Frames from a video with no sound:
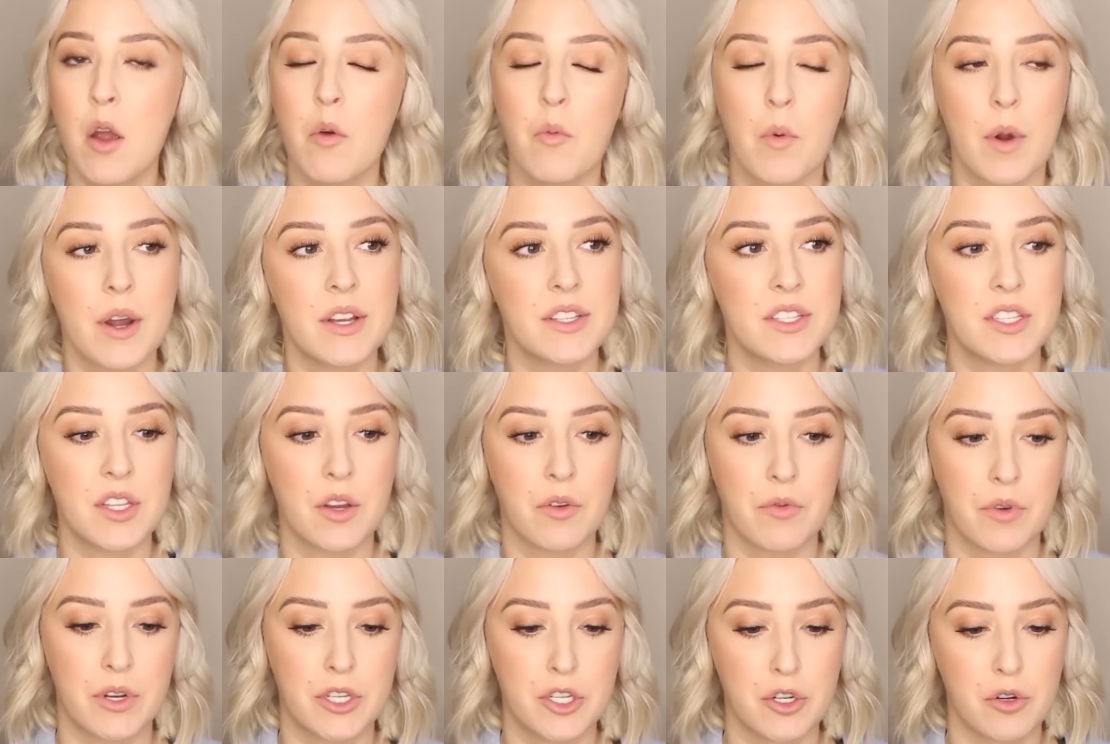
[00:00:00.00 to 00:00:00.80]
Whereas the
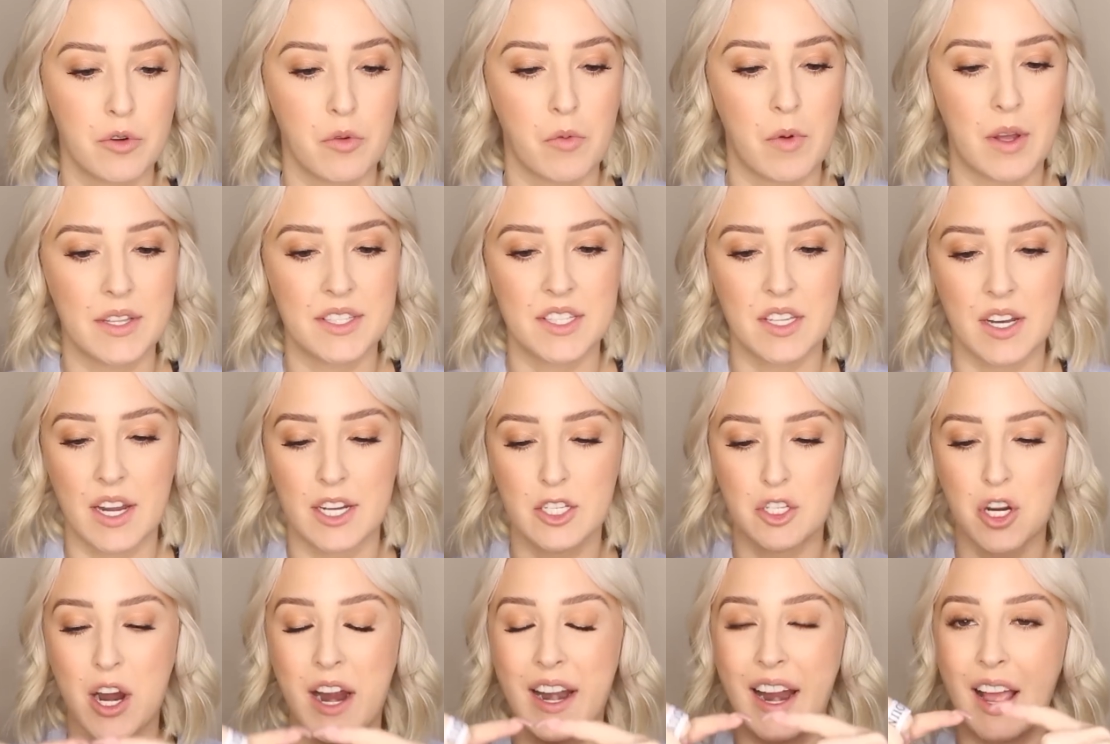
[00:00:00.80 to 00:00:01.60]
original ones that I
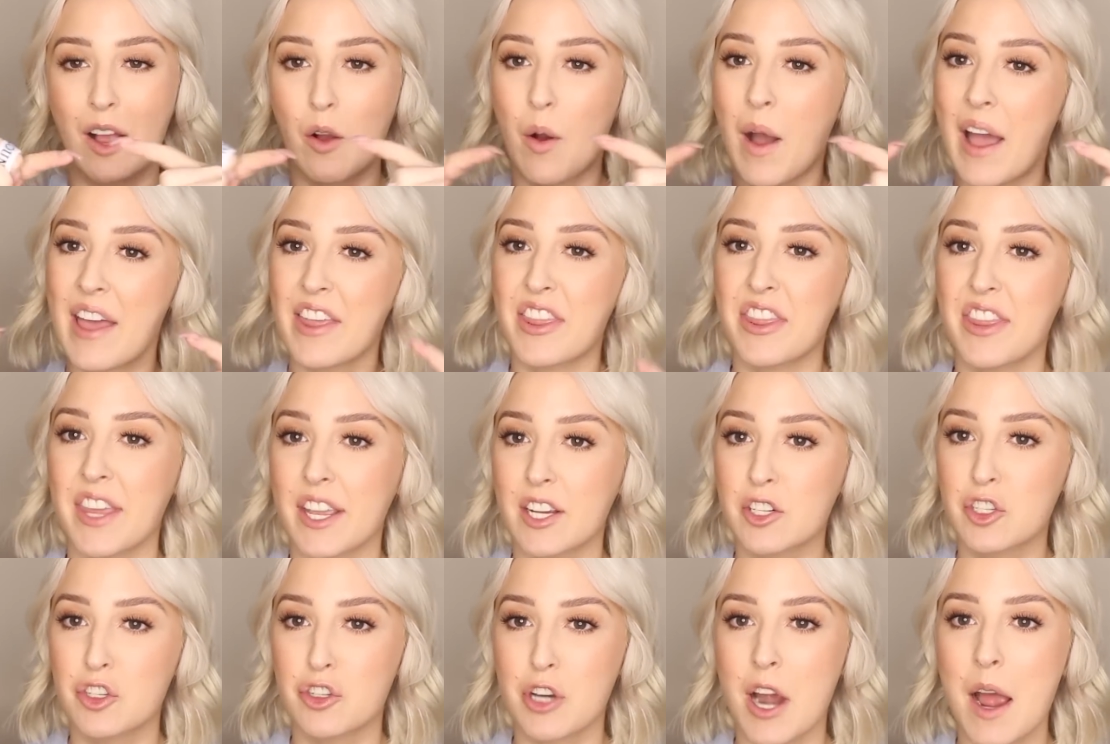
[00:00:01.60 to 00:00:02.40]
tried had quite
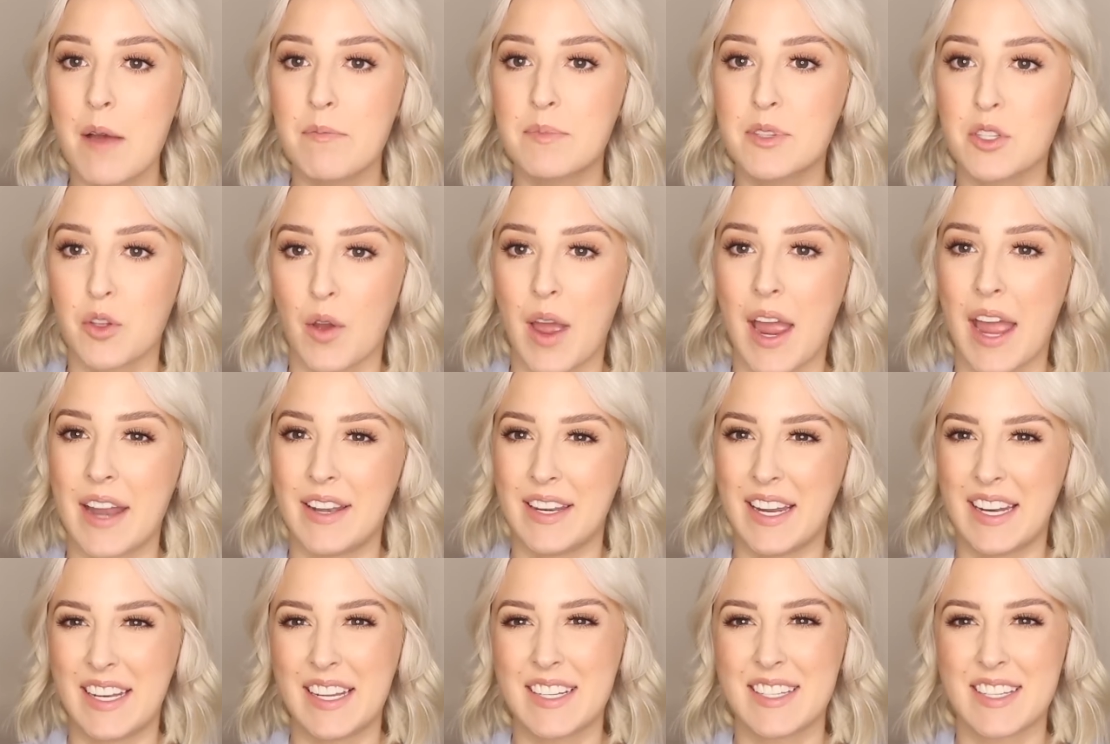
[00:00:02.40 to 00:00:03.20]
thick straps. So I
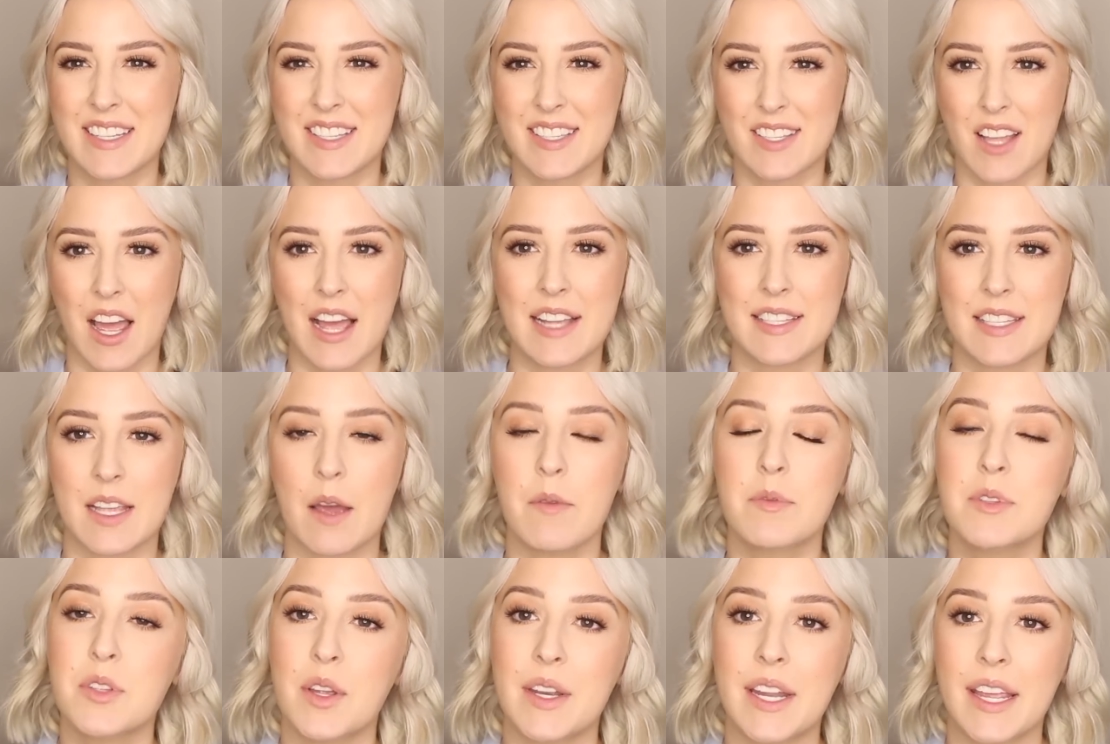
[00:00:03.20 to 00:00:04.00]
needed to size
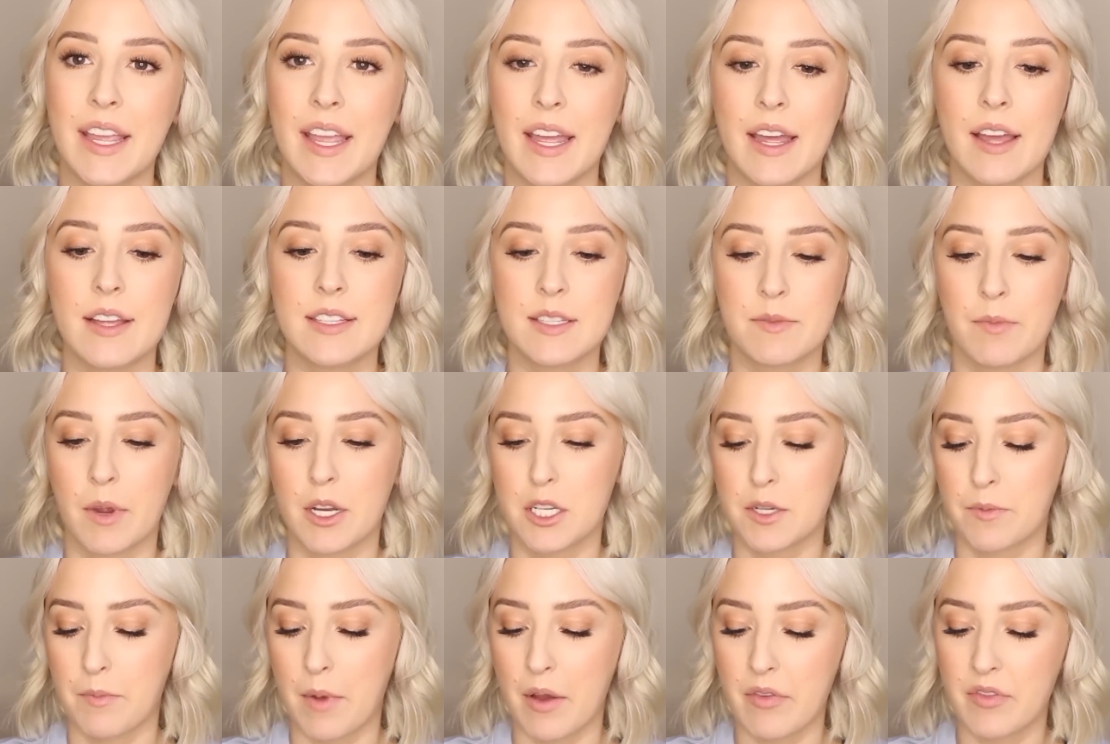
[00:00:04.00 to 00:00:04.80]
up so I didn't get as
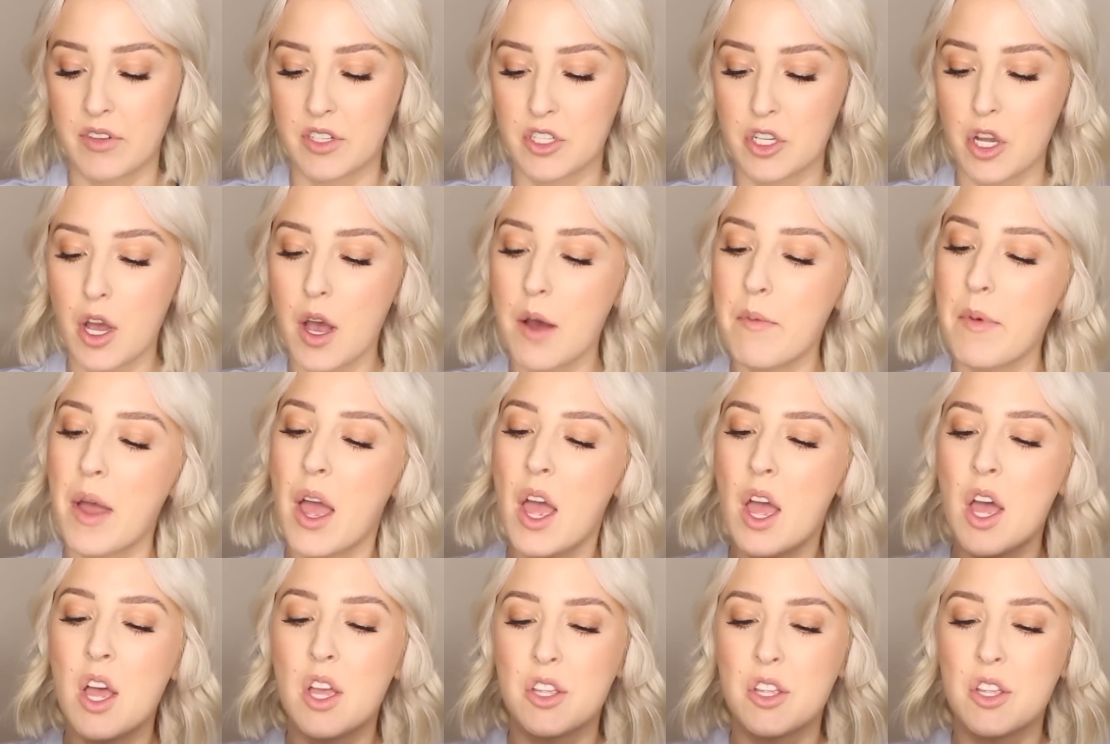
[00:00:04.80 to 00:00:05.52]
much muffin top.